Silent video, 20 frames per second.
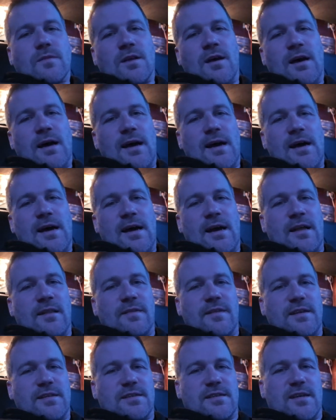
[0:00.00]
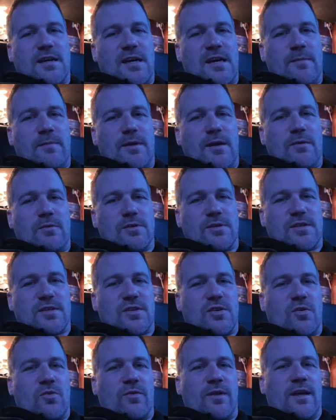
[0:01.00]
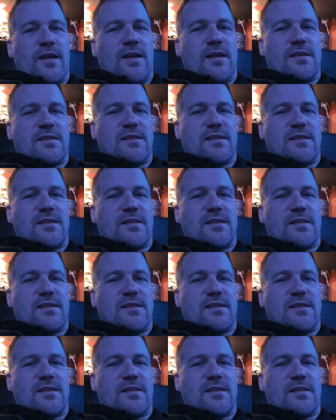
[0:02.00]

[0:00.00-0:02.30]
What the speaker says: and this time it was Sony